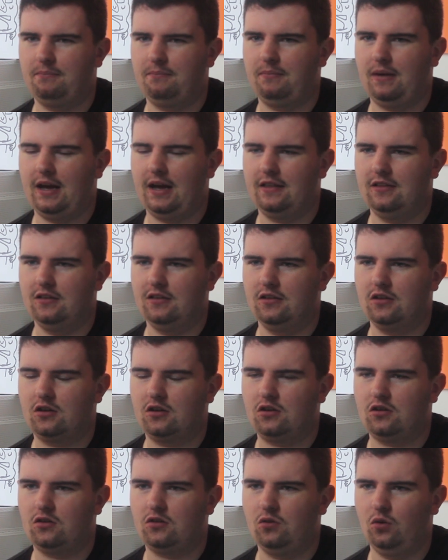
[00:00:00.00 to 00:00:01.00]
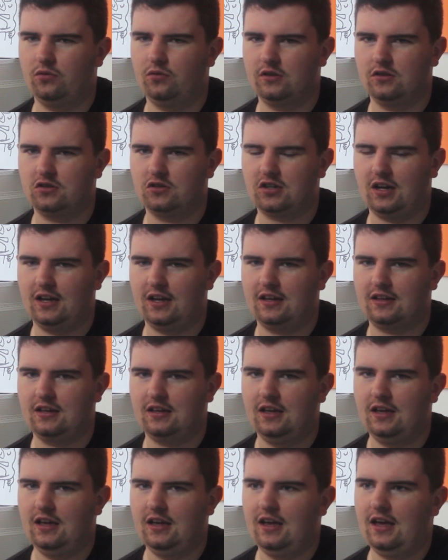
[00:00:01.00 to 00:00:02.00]
by the closing
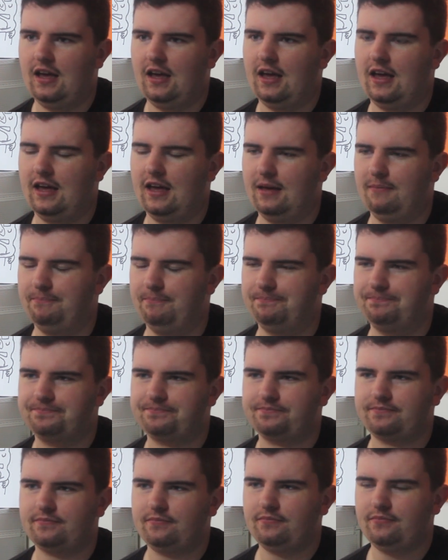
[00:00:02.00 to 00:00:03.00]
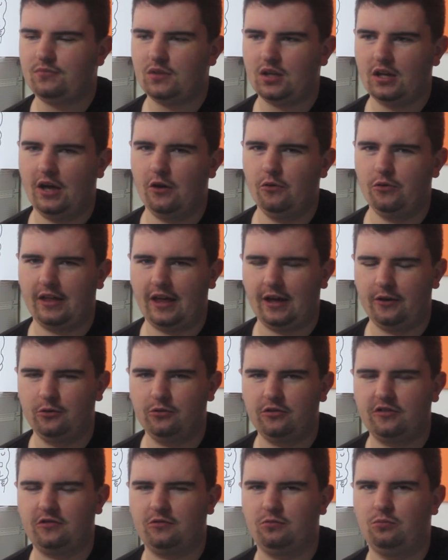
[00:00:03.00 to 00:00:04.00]
track, Out the
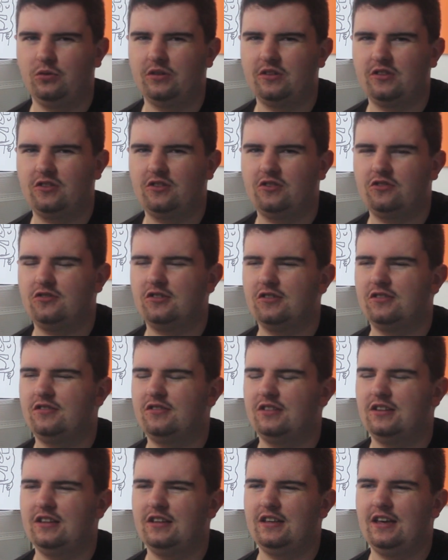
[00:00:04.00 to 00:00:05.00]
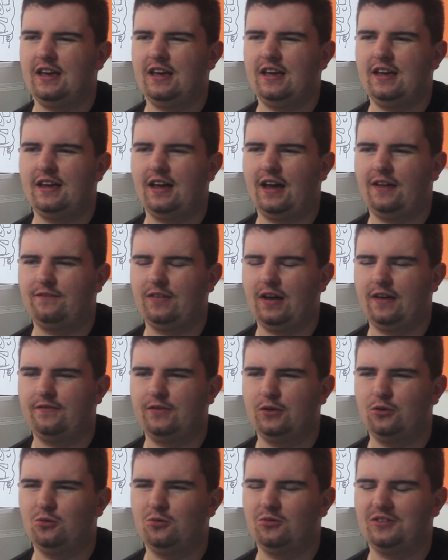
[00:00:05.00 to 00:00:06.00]
House, which just I
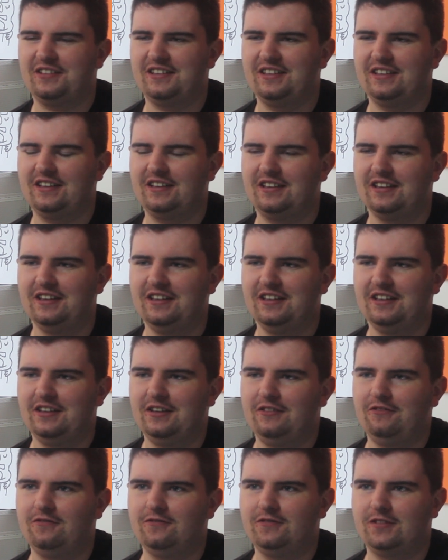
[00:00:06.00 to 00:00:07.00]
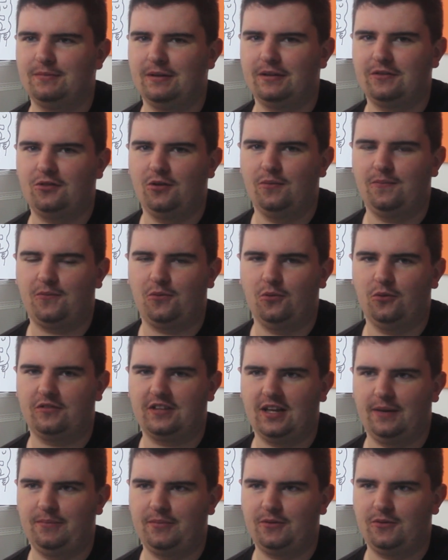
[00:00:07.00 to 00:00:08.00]
feel like was a bit too
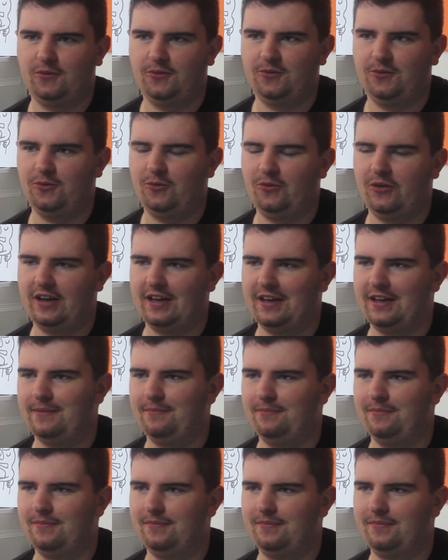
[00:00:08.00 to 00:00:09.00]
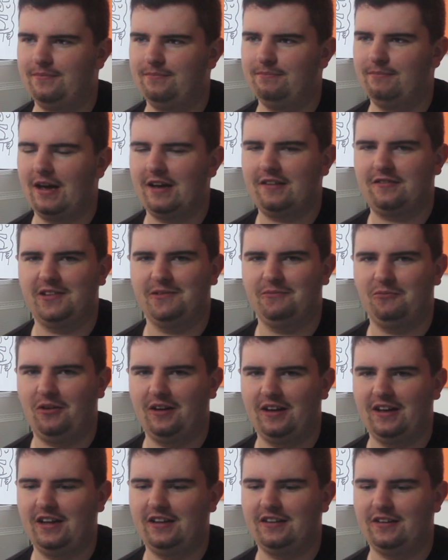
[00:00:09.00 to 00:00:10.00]
prototypical. Mixing
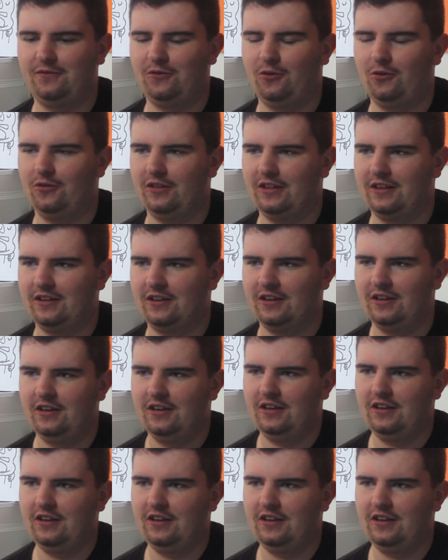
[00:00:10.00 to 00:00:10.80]
wise, I thought like